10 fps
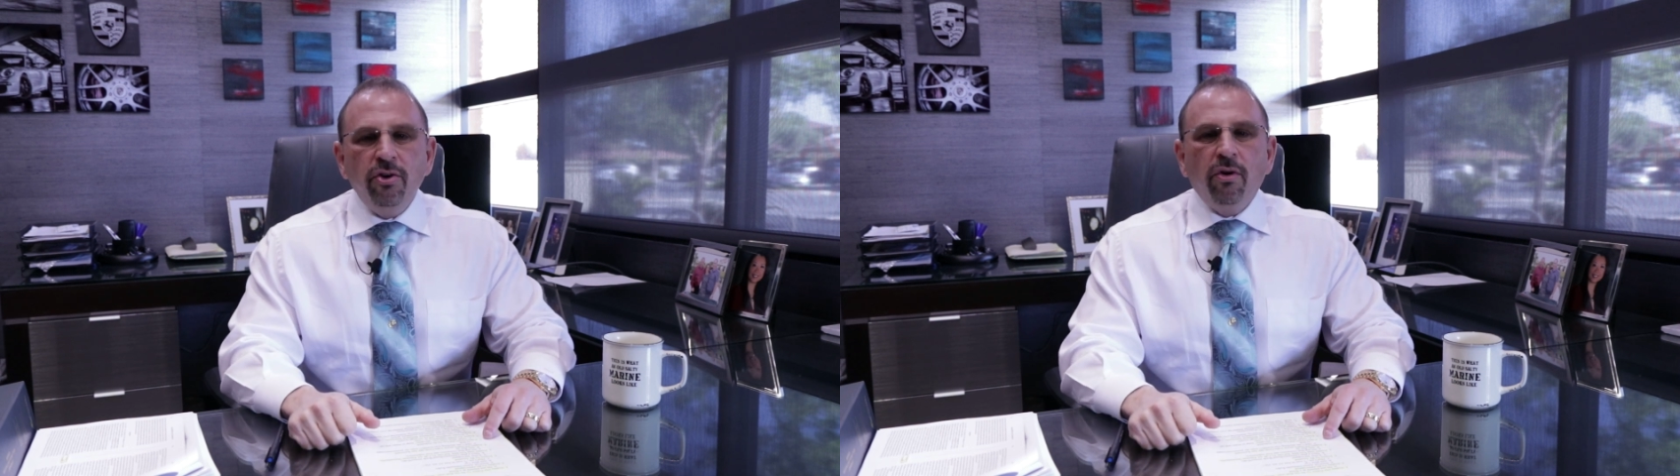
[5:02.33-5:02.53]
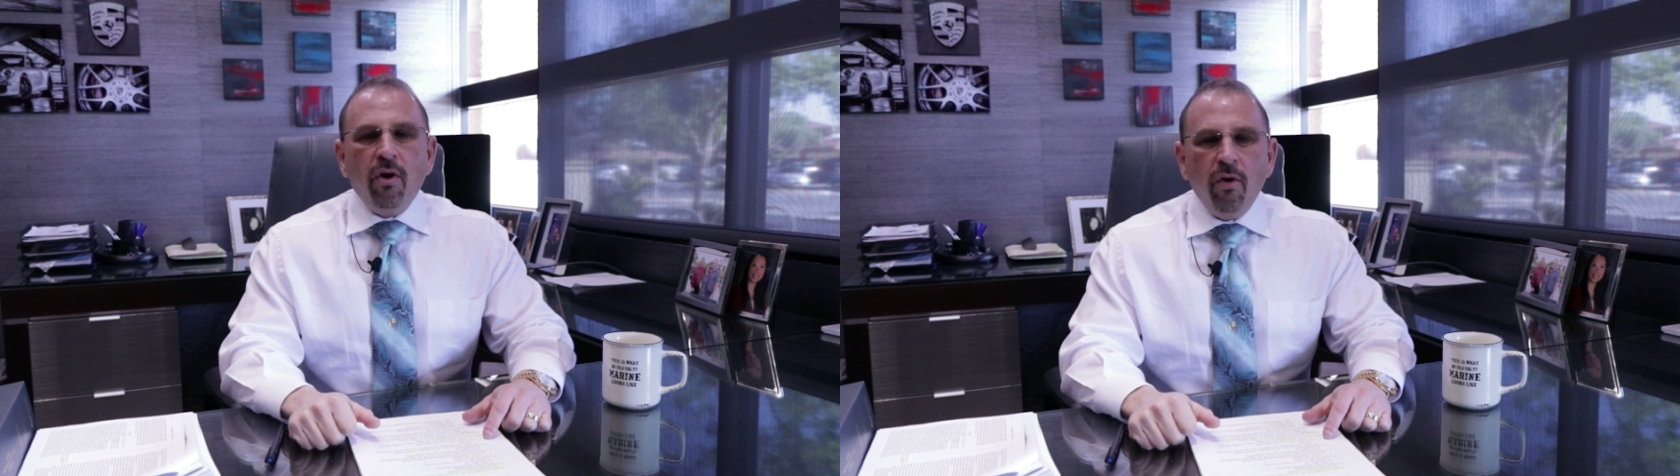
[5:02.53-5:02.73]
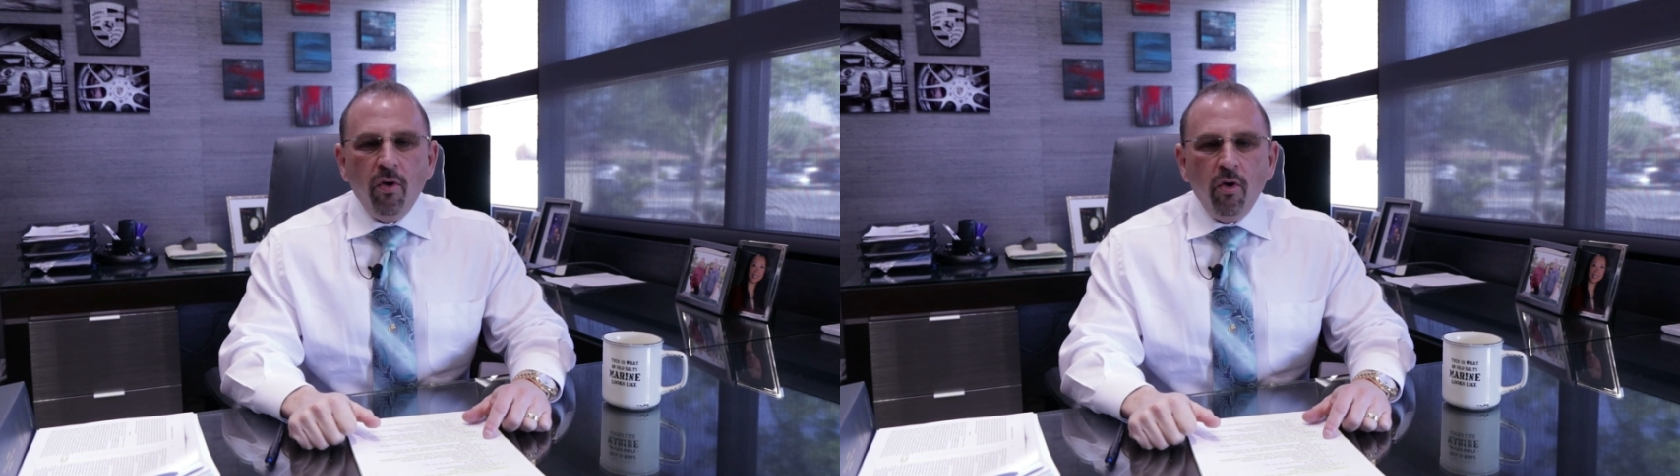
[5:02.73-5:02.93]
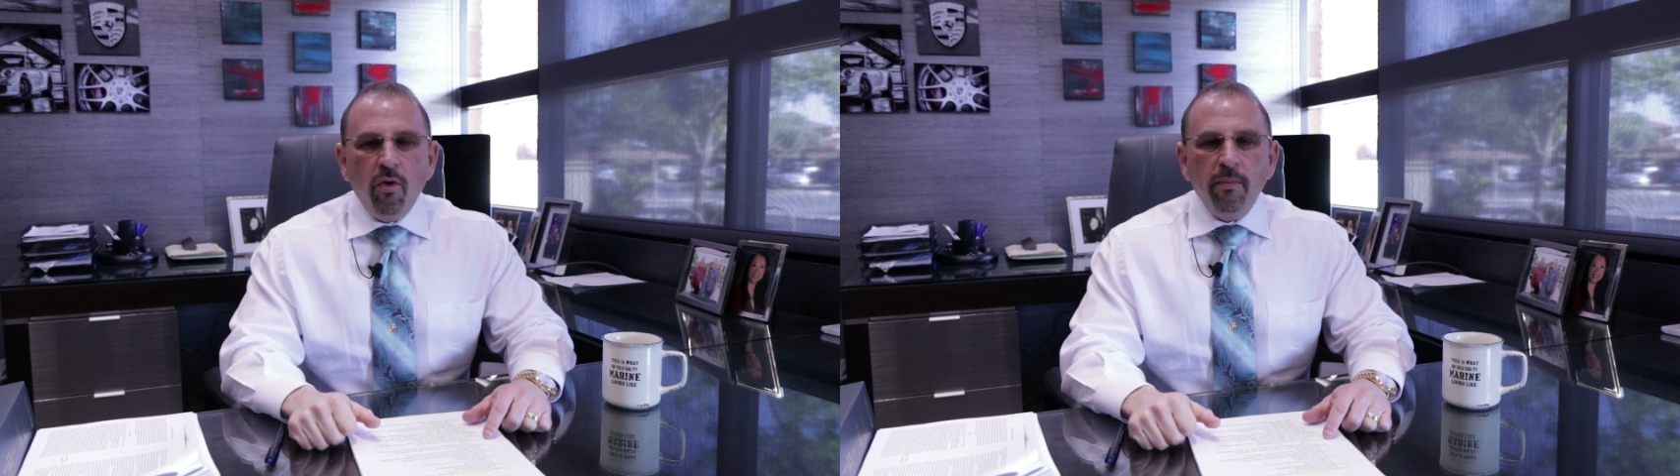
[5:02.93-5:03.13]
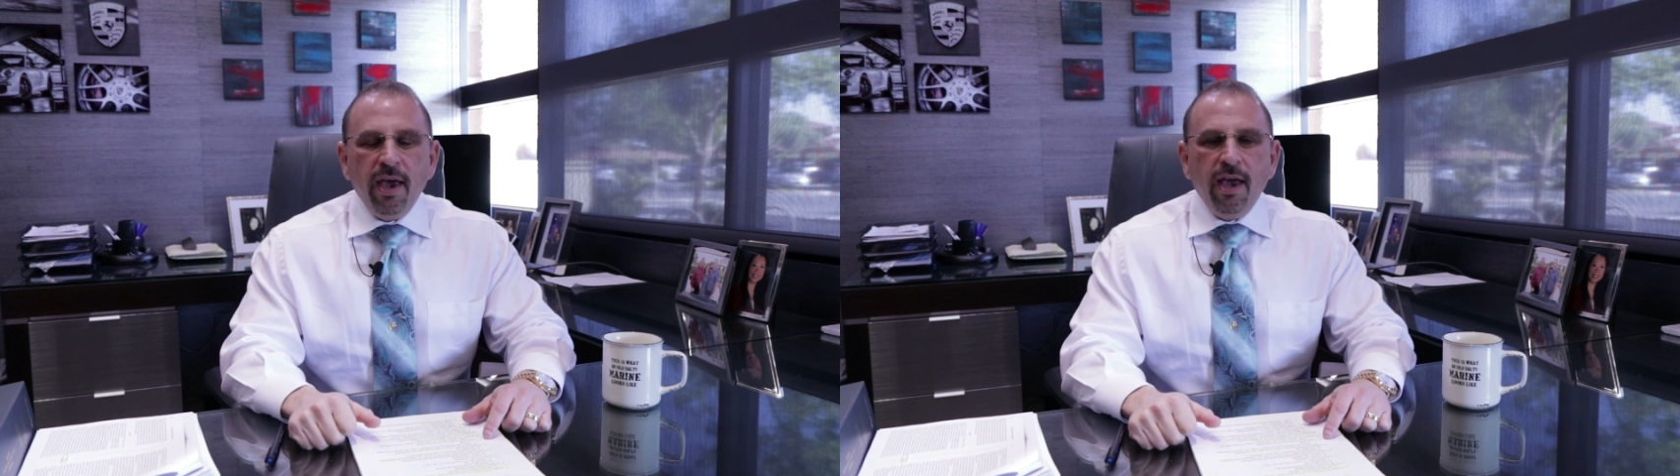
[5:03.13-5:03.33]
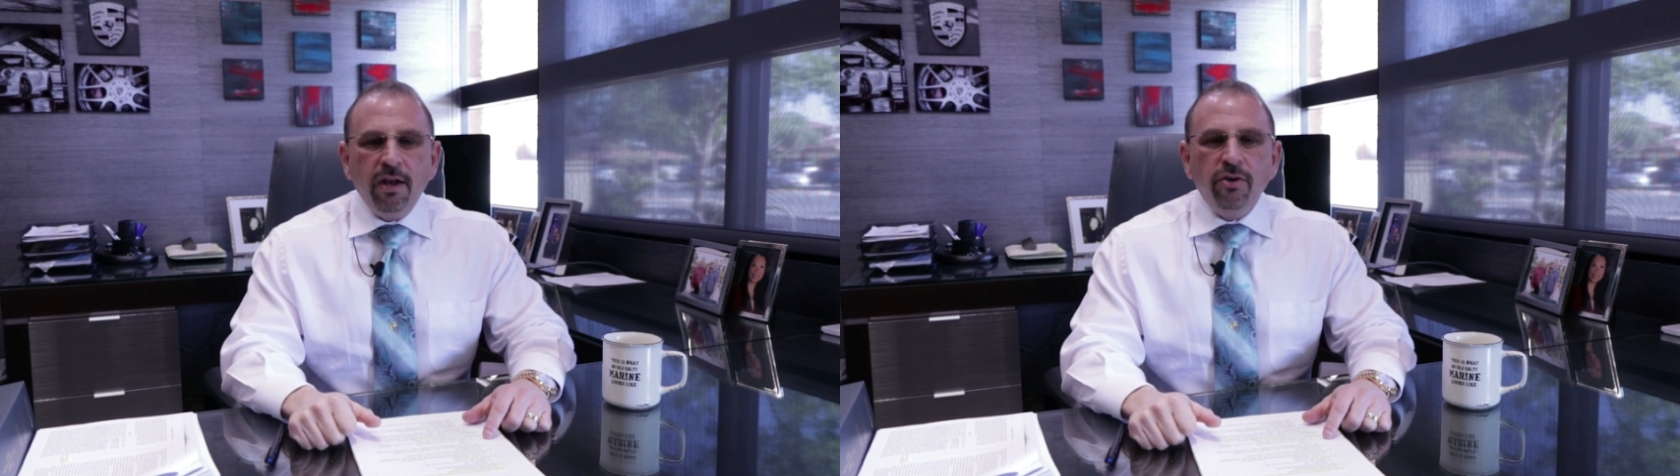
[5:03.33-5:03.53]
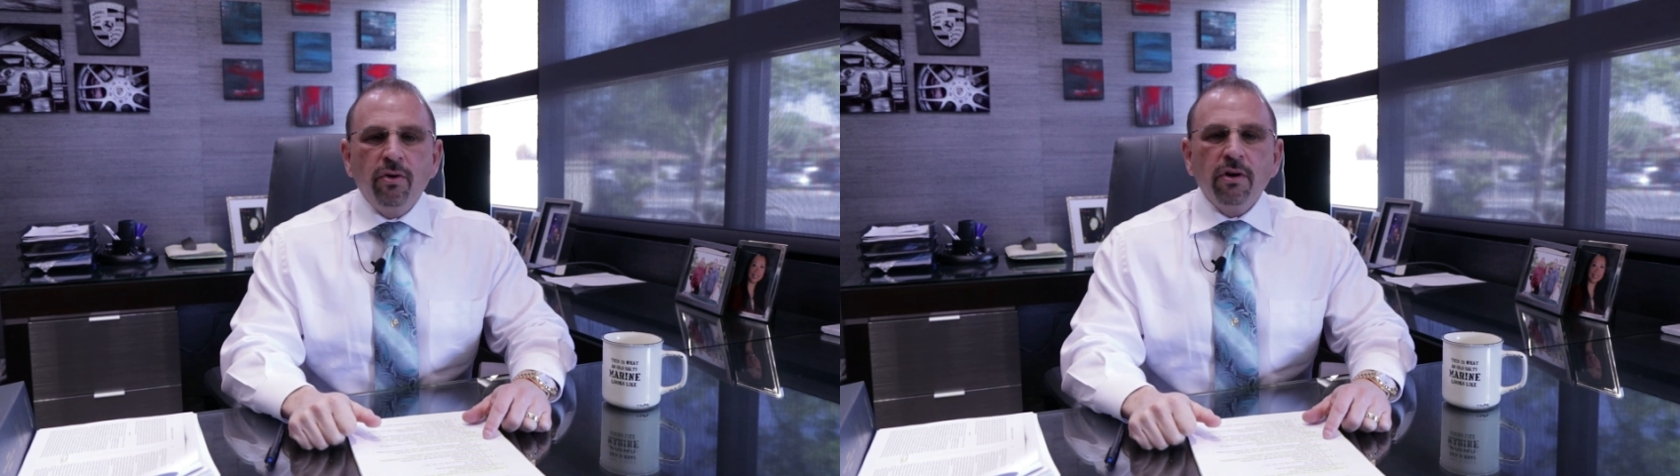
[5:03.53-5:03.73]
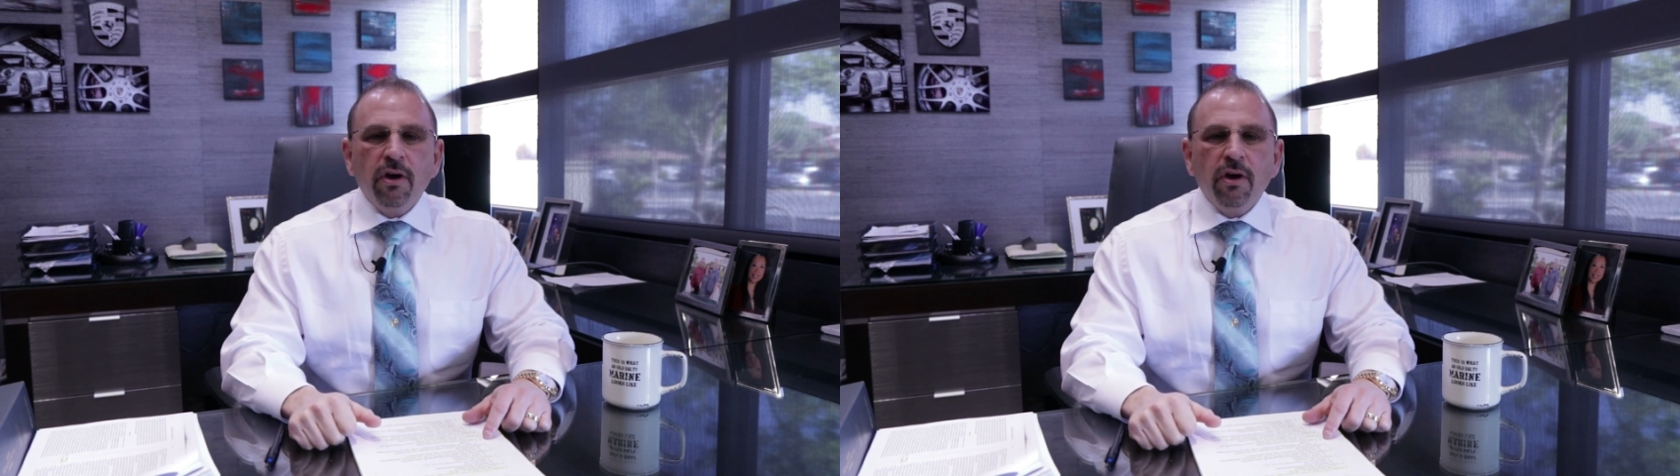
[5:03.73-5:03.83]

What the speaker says: your home and your